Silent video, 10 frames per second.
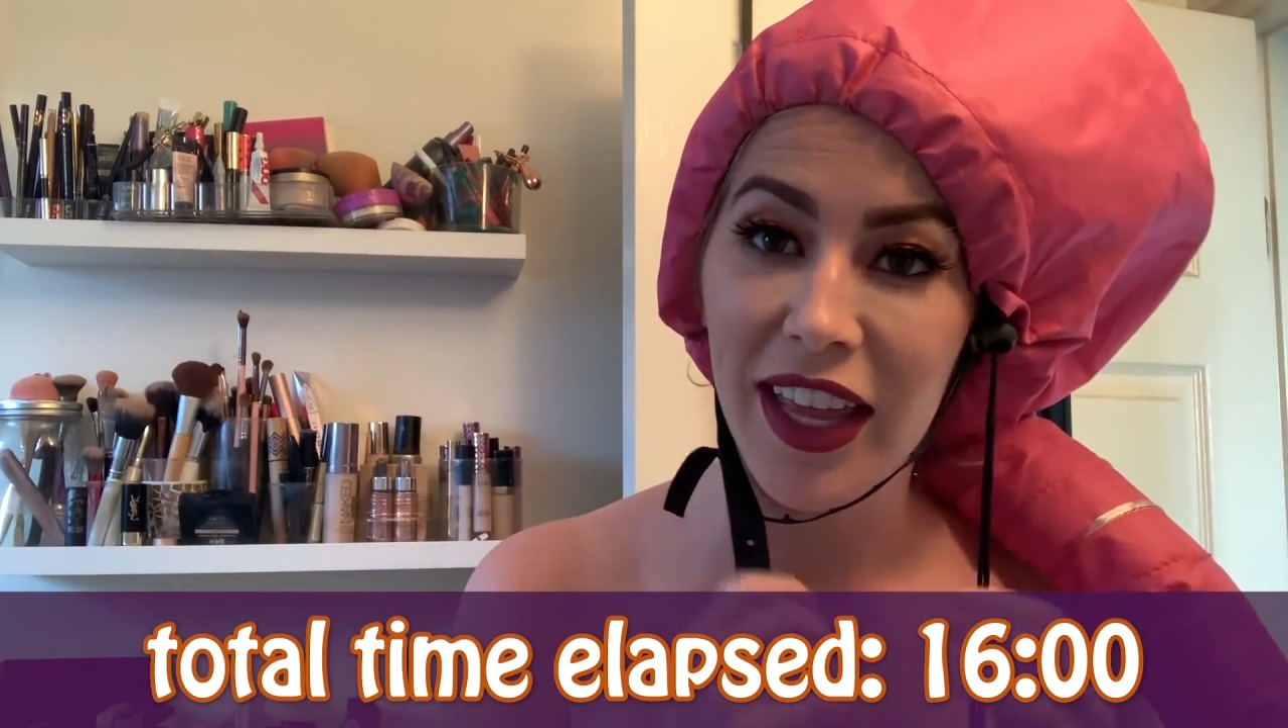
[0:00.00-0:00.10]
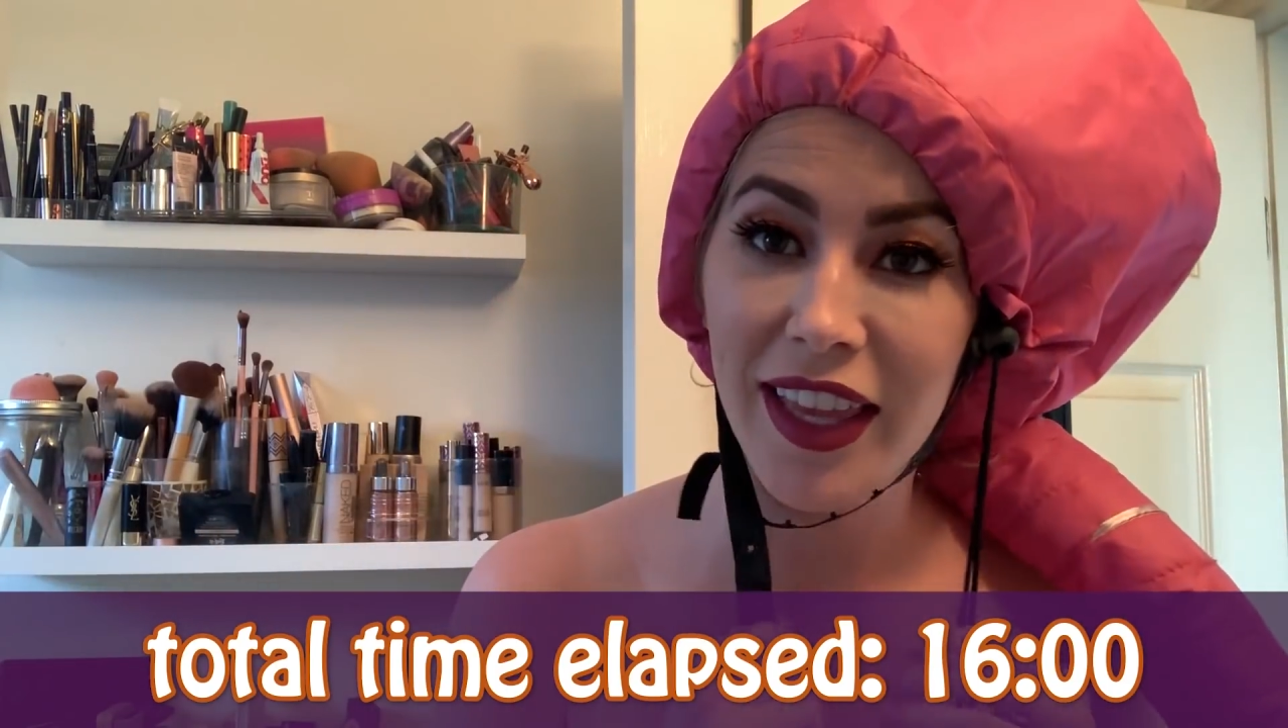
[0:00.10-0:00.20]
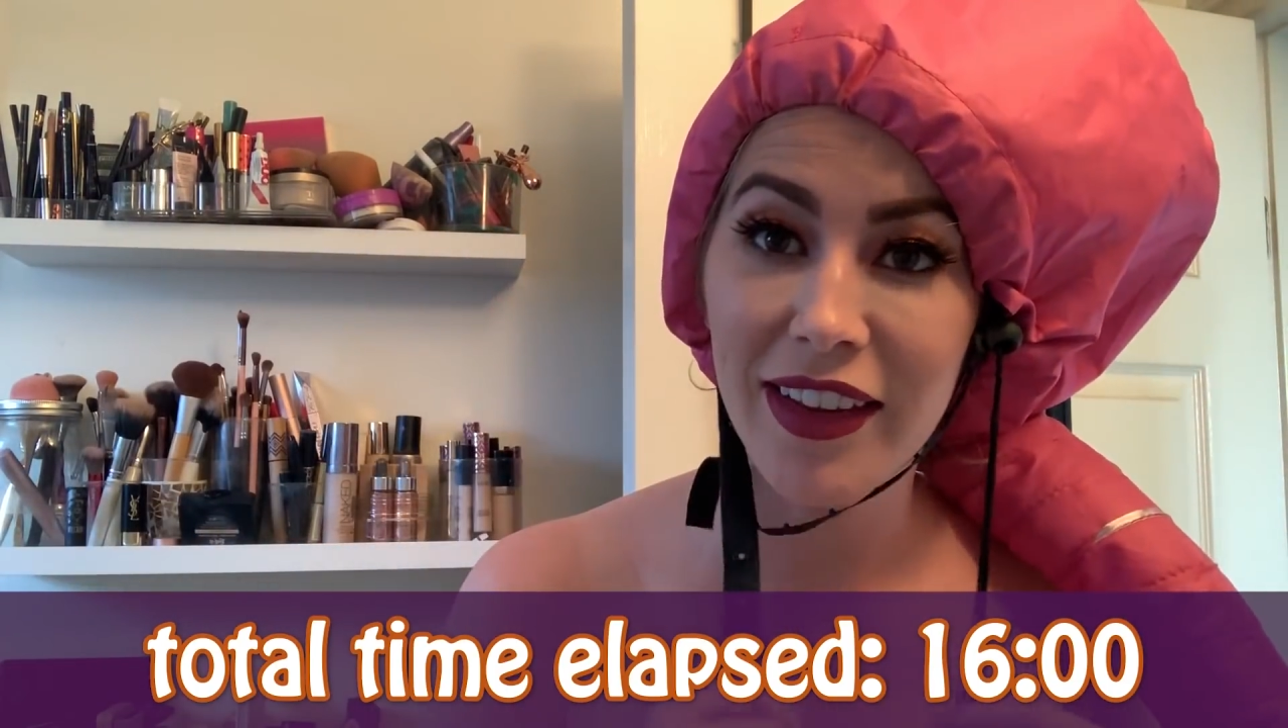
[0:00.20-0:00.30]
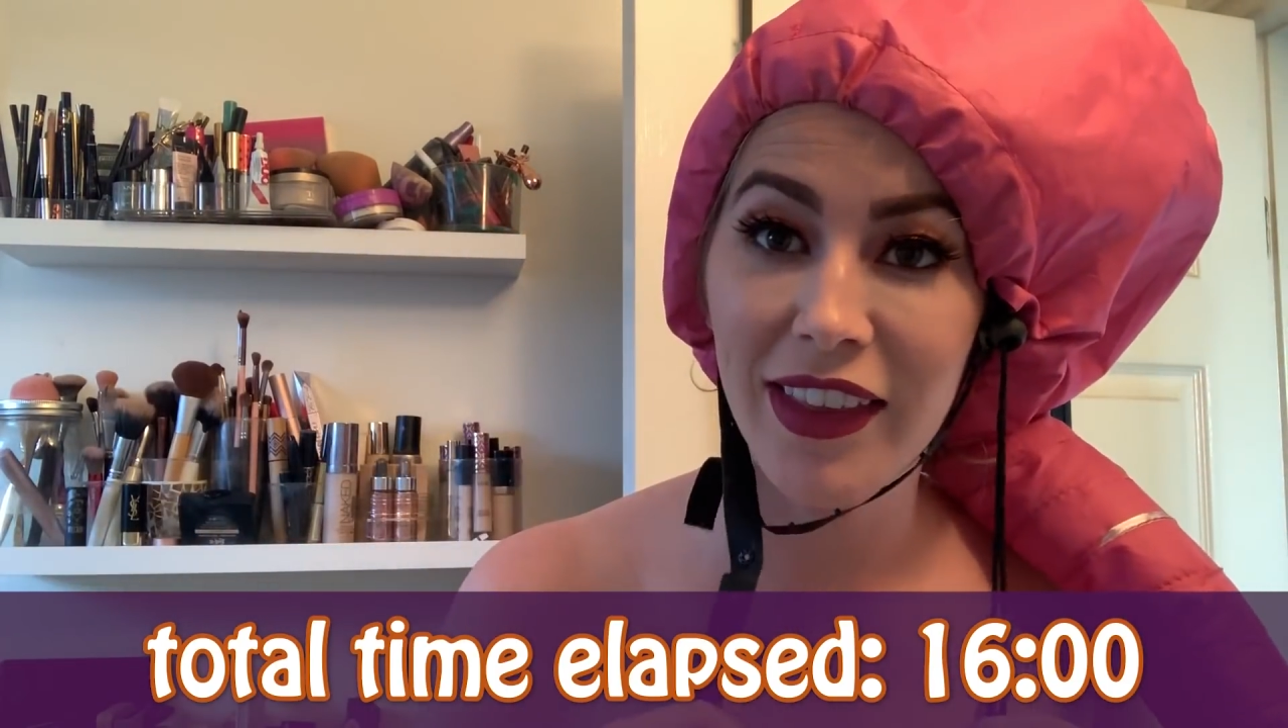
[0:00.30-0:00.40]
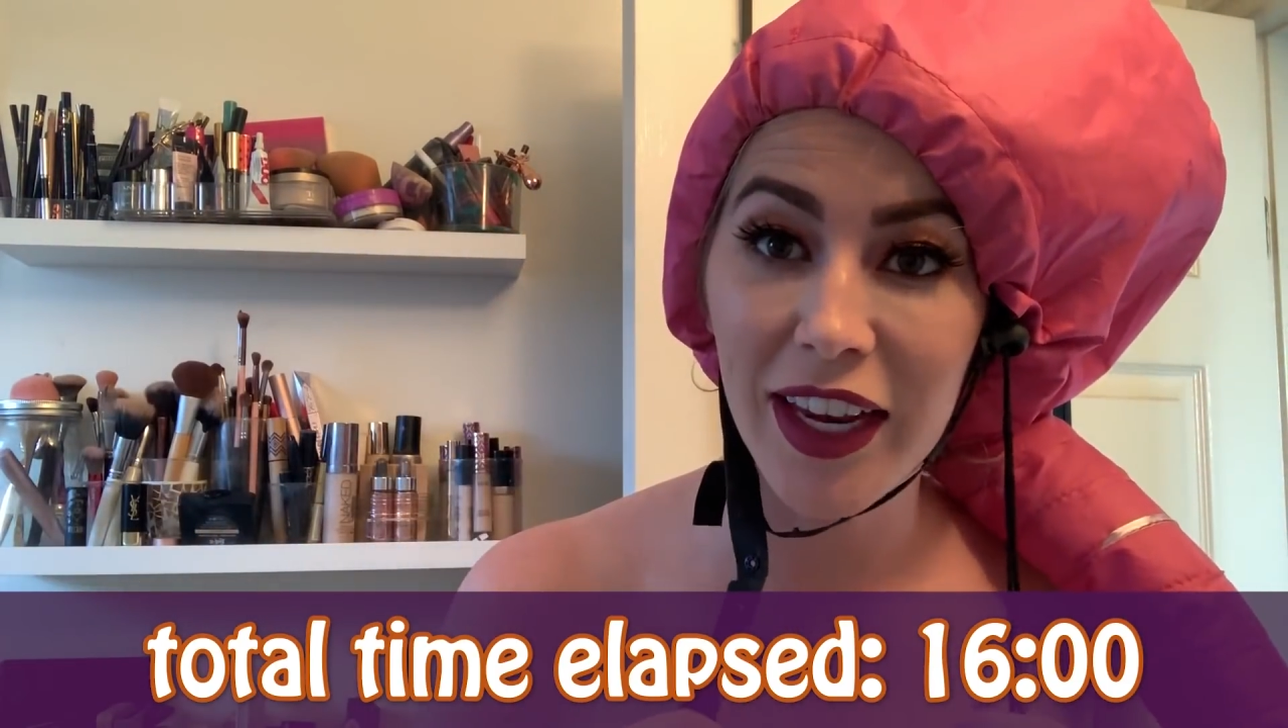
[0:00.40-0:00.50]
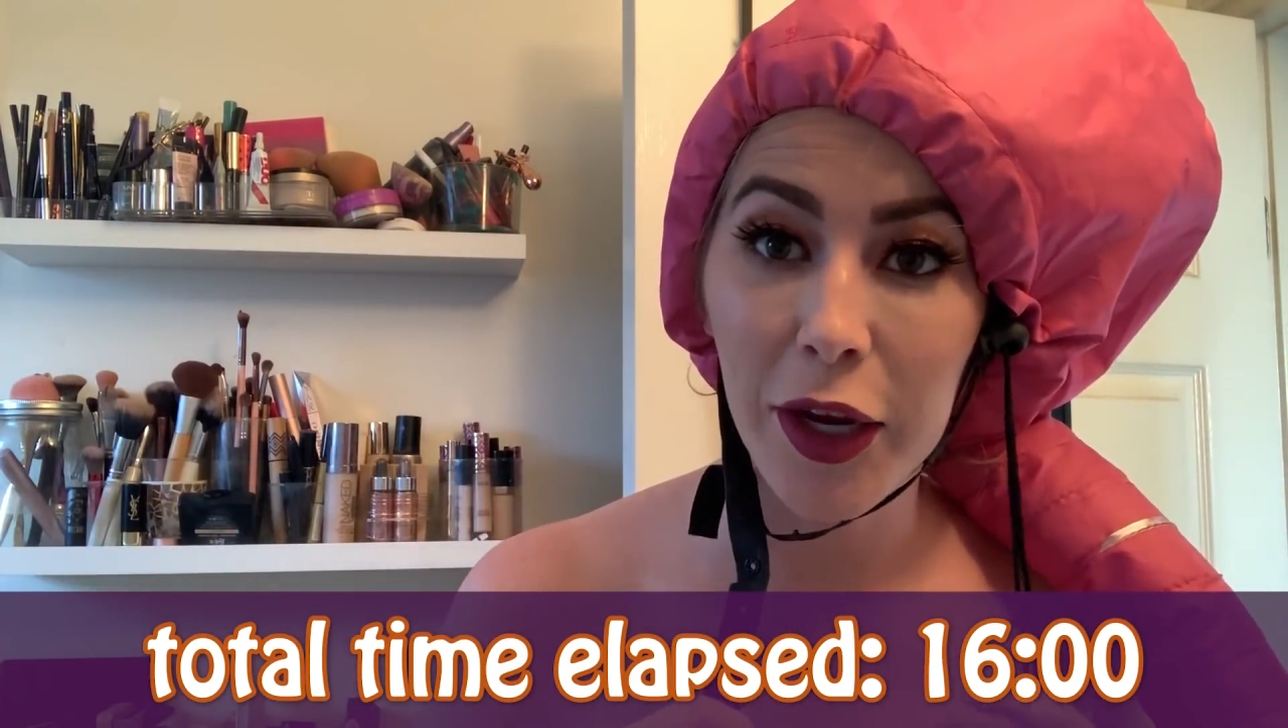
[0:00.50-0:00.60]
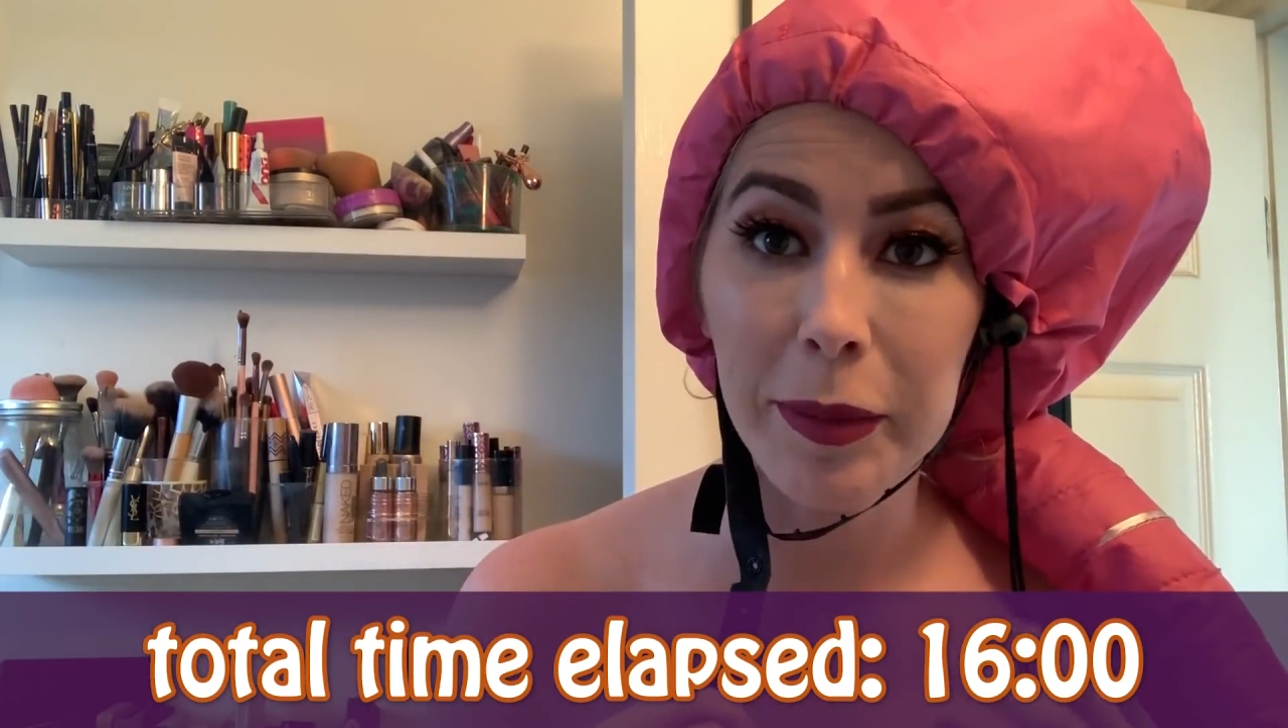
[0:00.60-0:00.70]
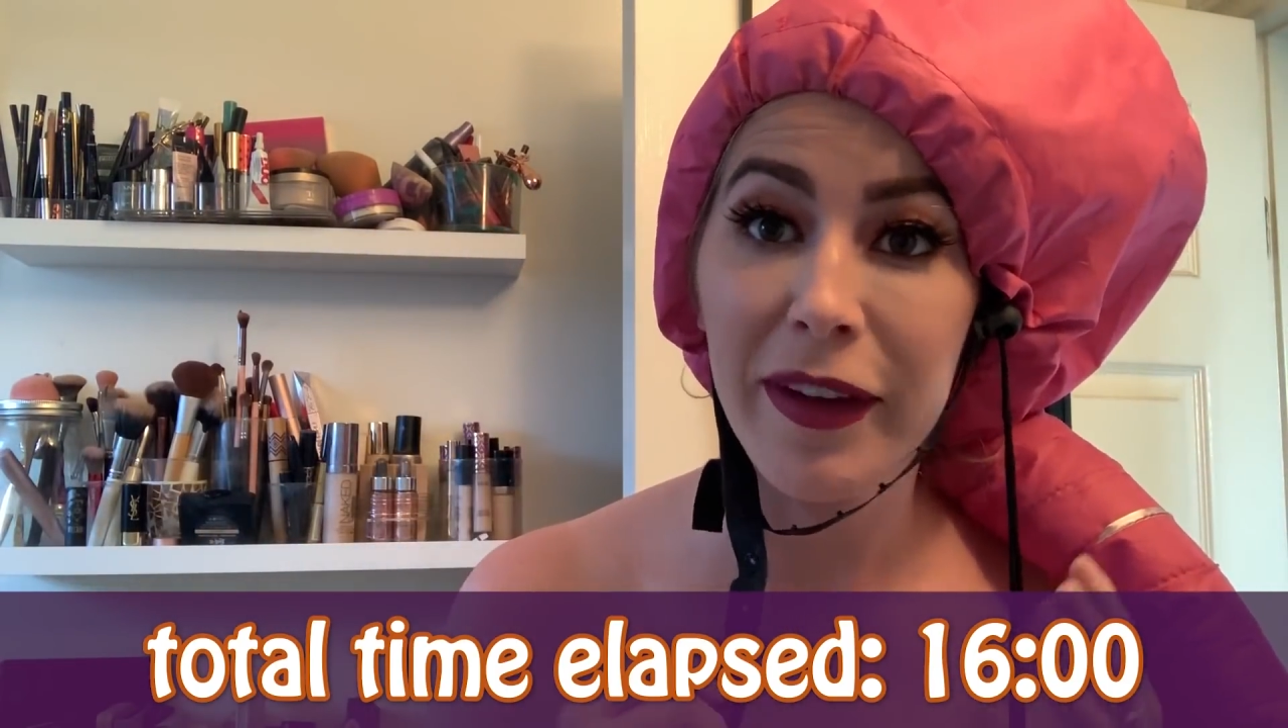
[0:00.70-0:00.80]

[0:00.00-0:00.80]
had this thing on